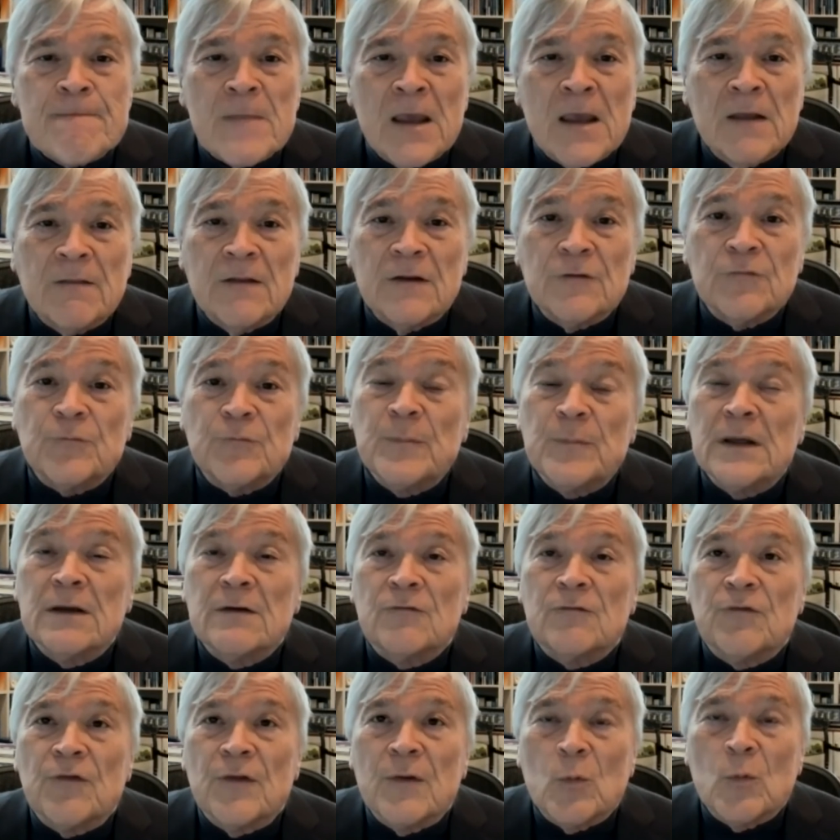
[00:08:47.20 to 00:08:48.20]
This
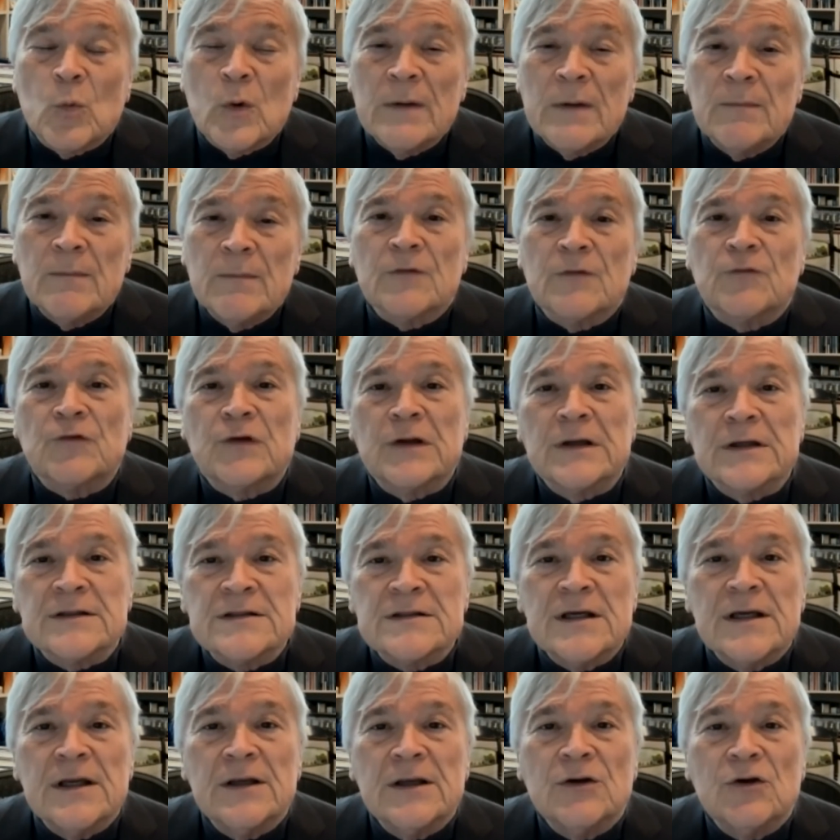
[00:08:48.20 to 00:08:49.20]
means that we must
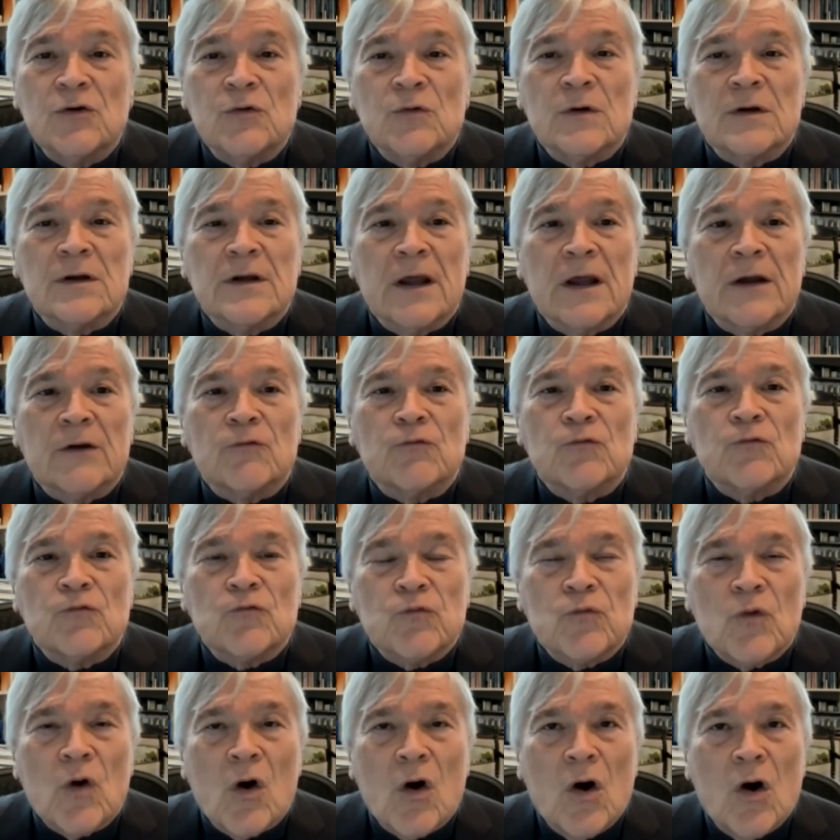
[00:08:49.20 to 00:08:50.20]
continue to take
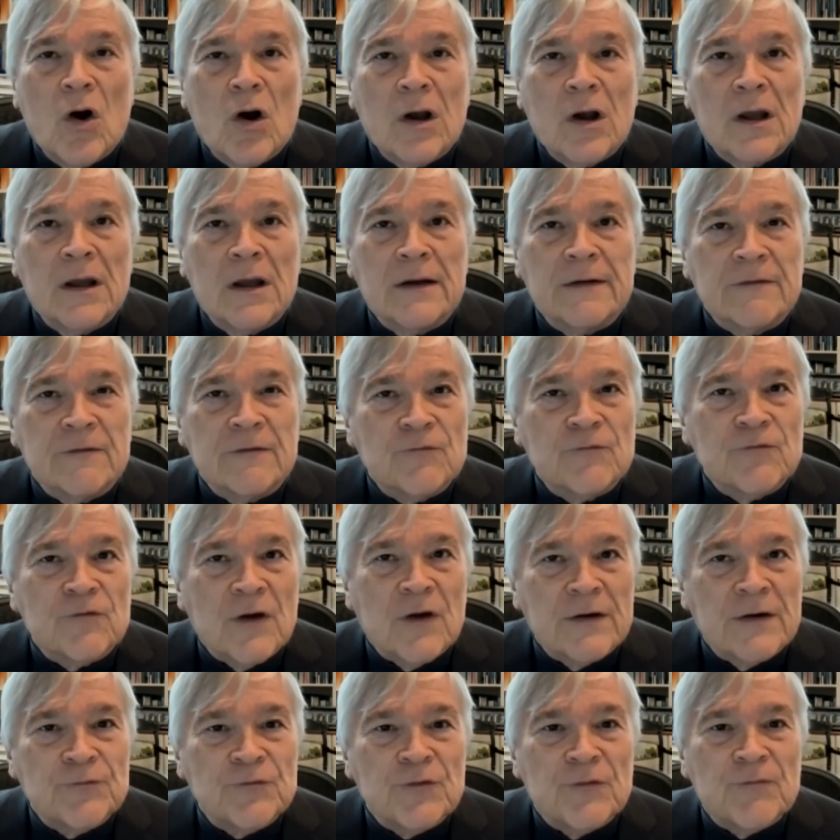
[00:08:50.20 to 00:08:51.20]
strong and
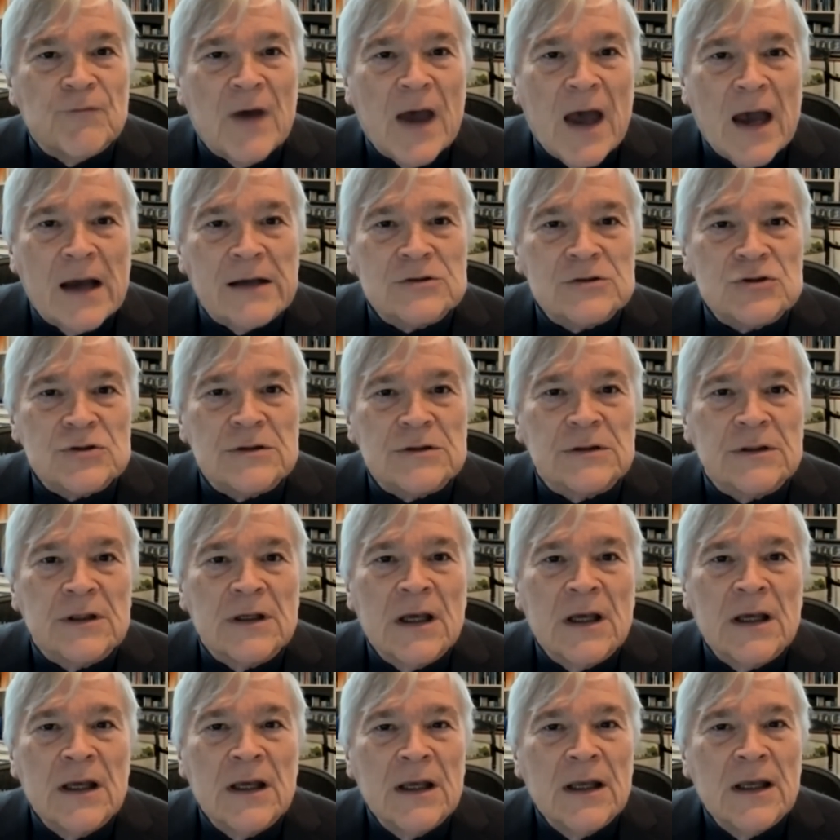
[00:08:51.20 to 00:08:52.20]
decisive action
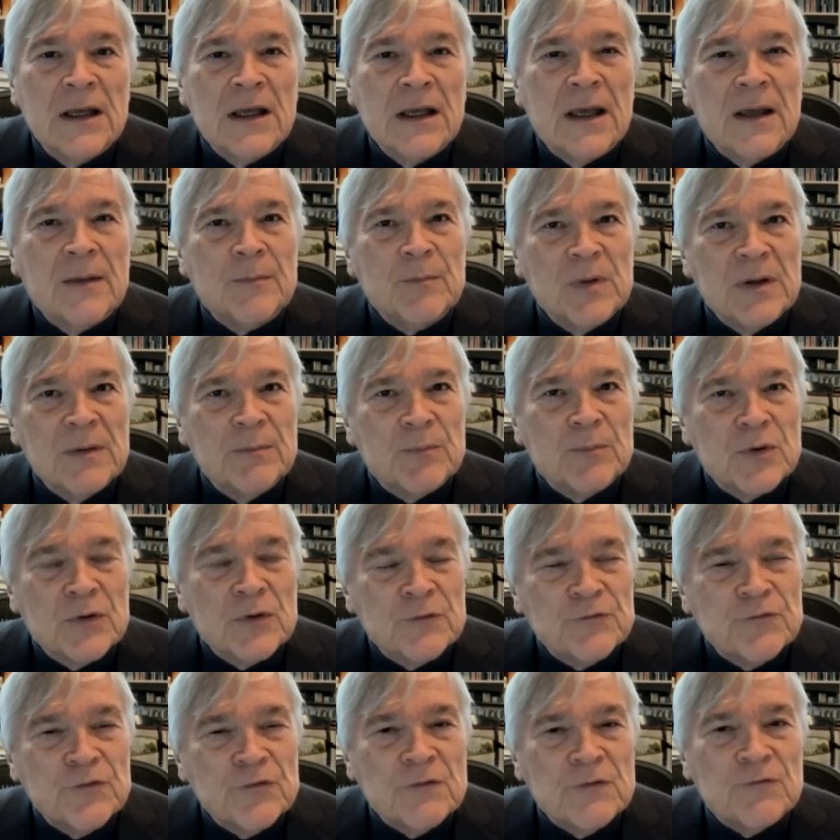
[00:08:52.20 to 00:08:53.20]
and be
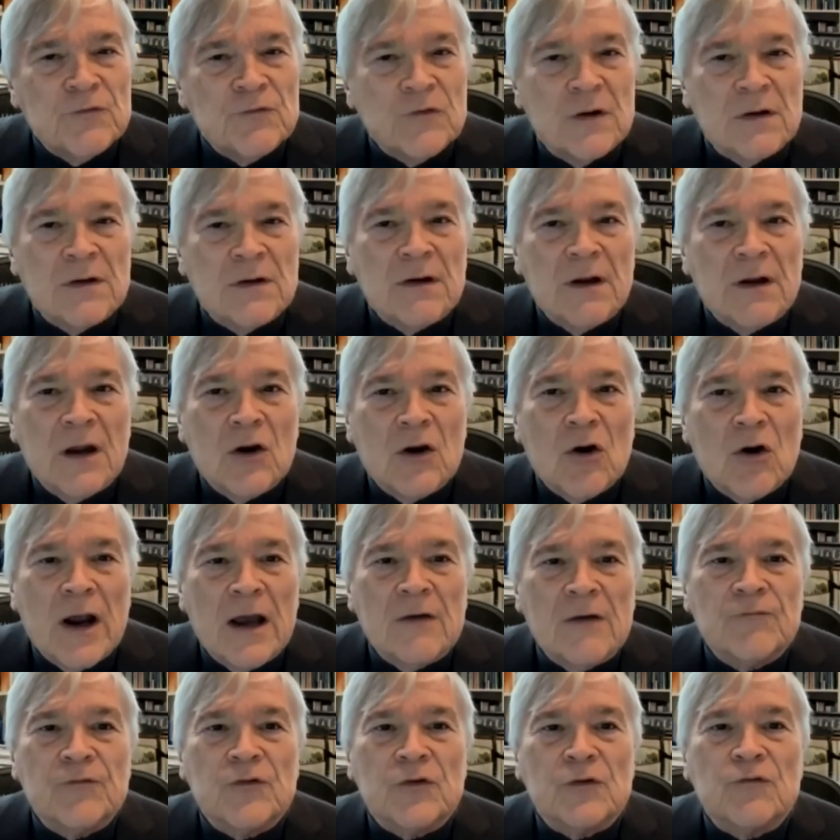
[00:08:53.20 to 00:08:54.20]
persistent in our
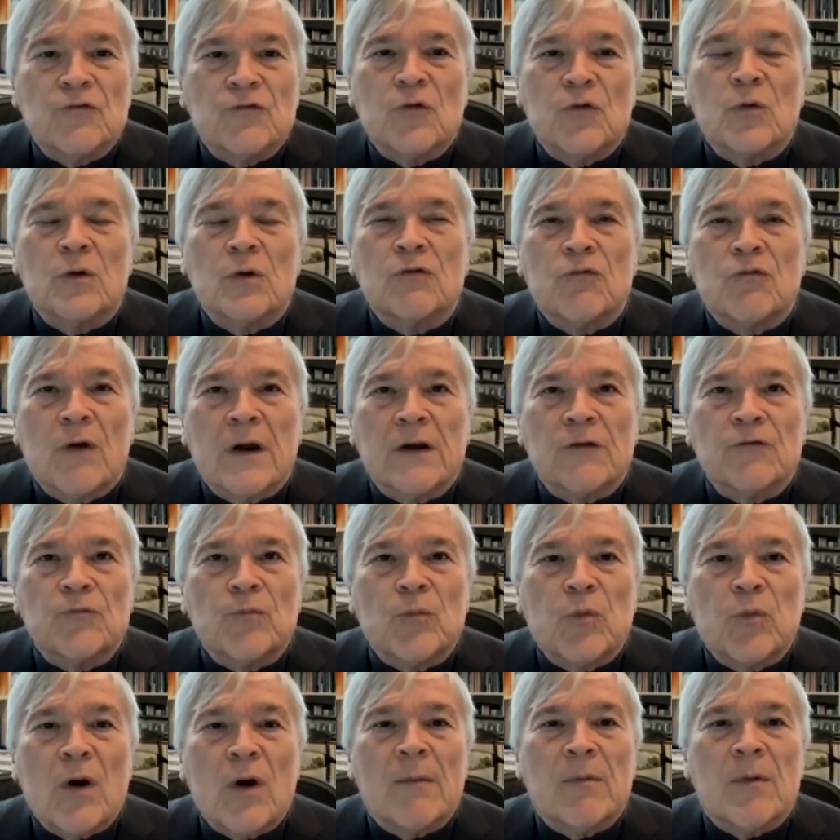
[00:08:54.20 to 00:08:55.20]
efforts to address
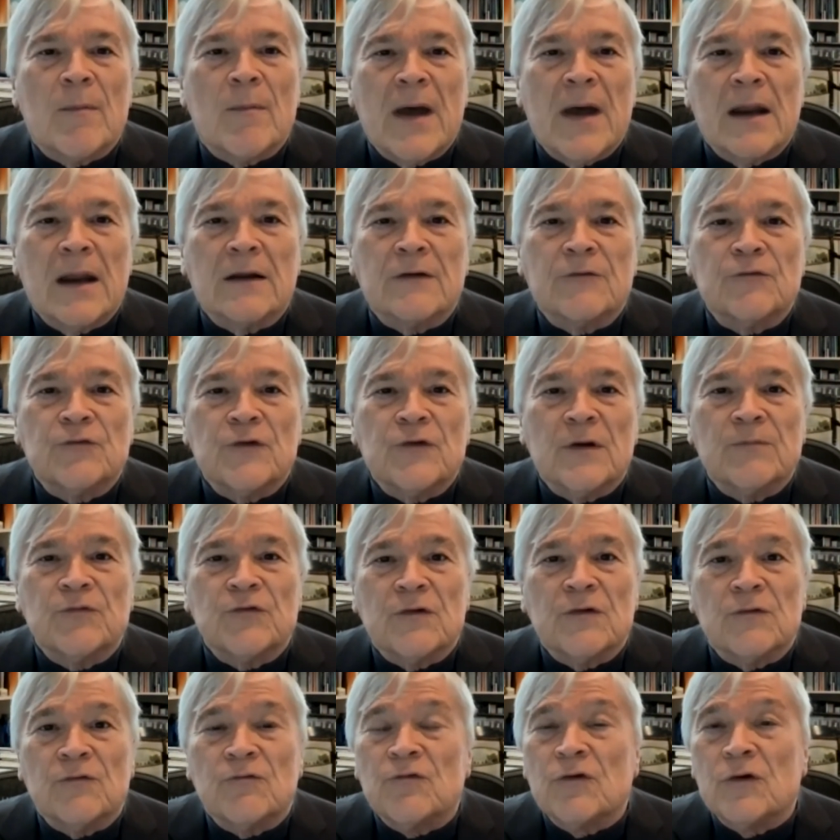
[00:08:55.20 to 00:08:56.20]
problematic
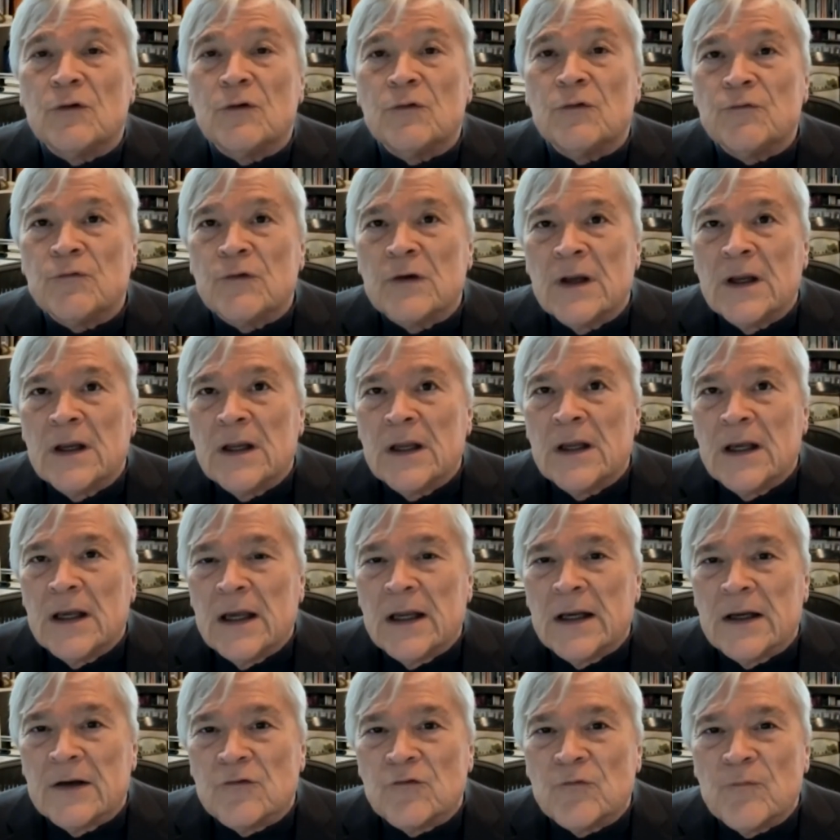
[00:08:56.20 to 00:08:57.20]
substance use
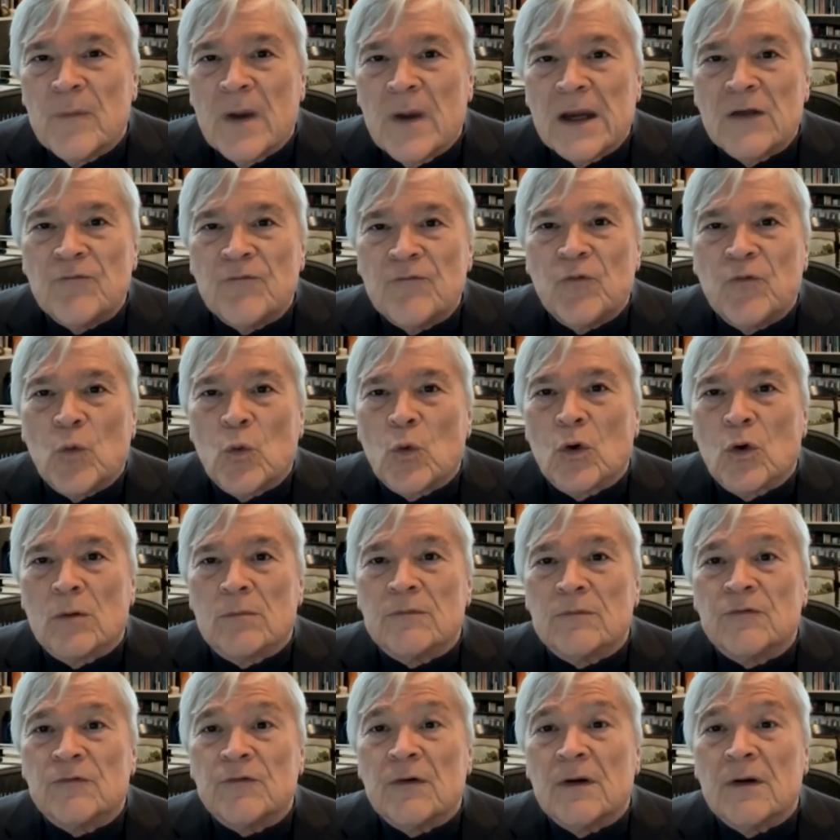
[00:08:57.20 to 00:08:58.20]
in its many
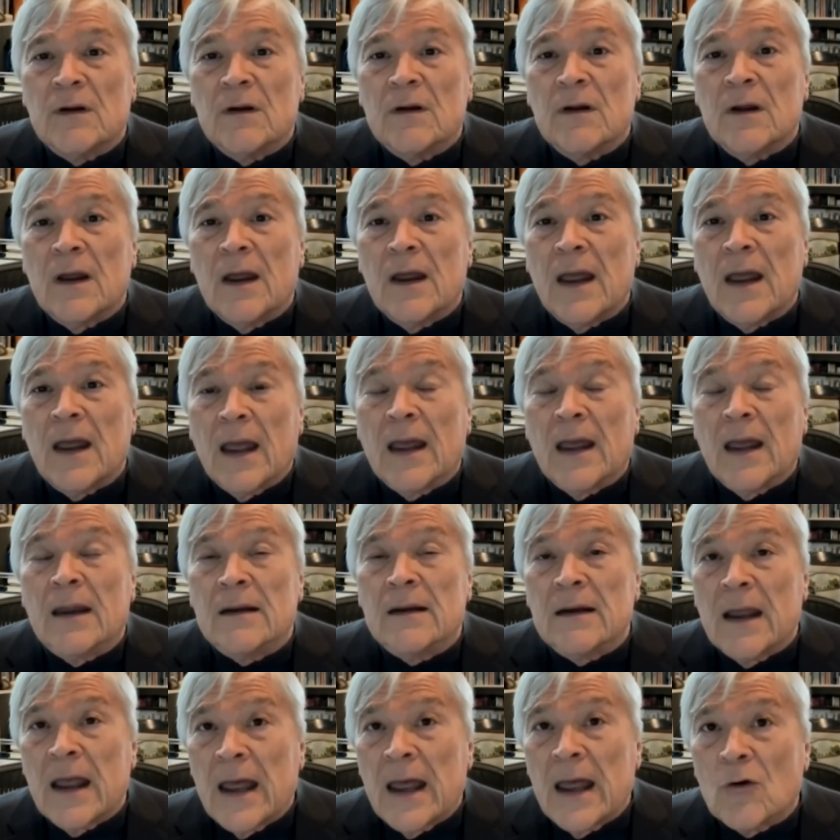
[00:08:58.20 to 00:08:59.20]
forms
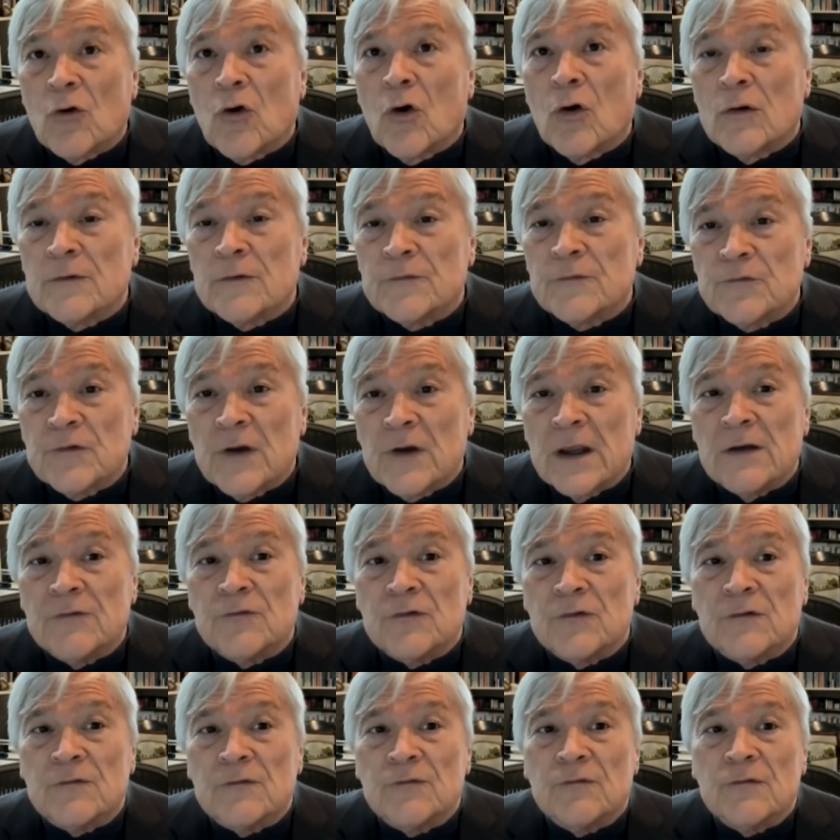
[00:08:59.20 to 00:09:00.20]
and at all
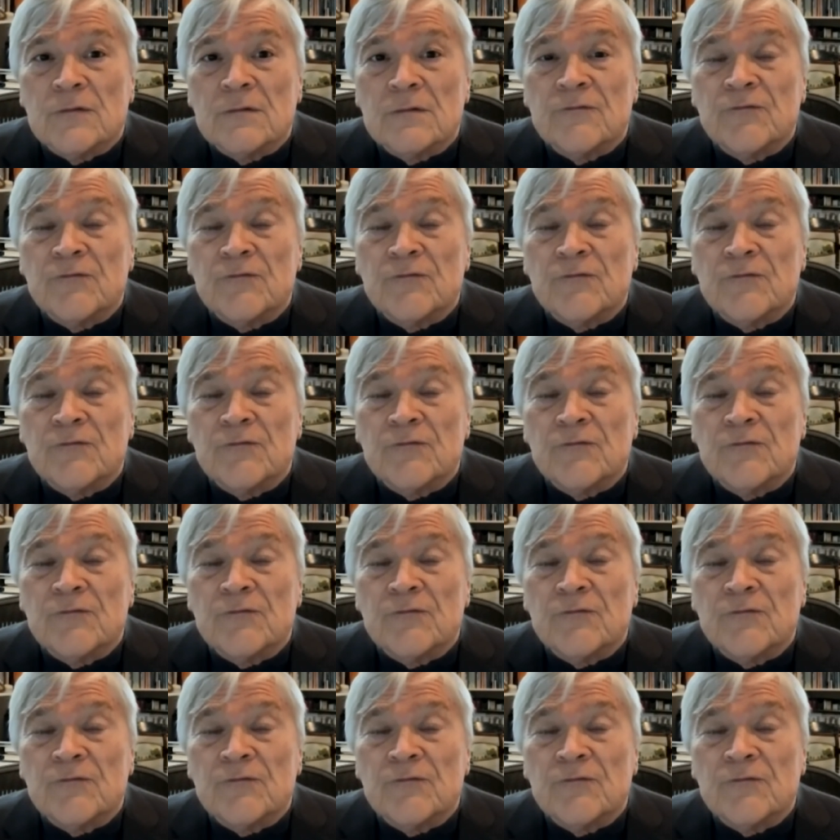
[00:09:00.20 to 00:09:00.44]
stages,